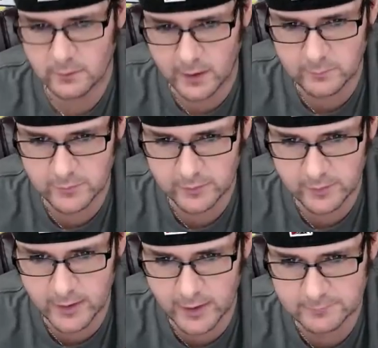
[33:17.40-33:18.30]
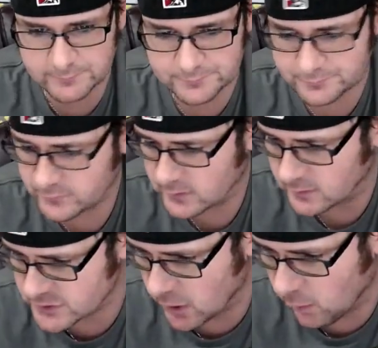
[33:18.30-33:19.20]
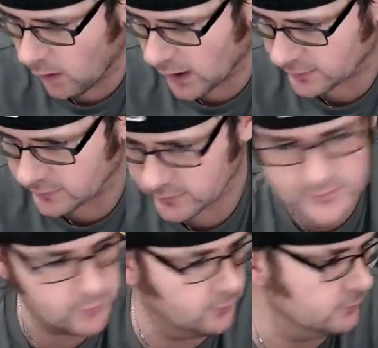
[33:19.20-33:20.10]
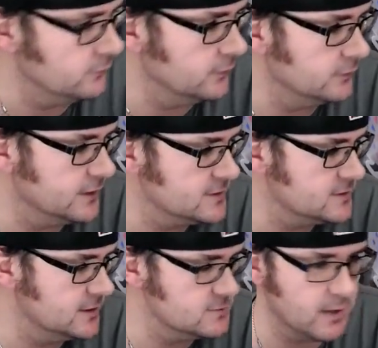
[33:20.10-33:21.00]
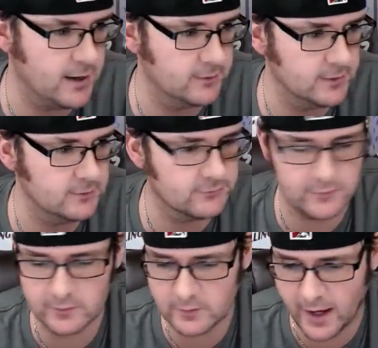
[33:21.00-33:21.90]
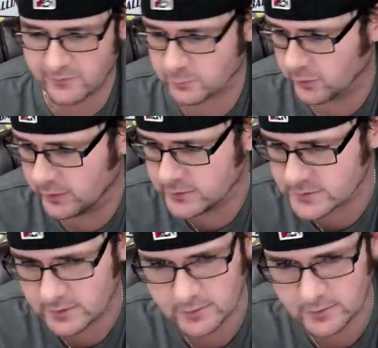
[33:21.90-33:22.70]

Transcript: grab their uh, assault walkers or their Destiny's Bounty for half price,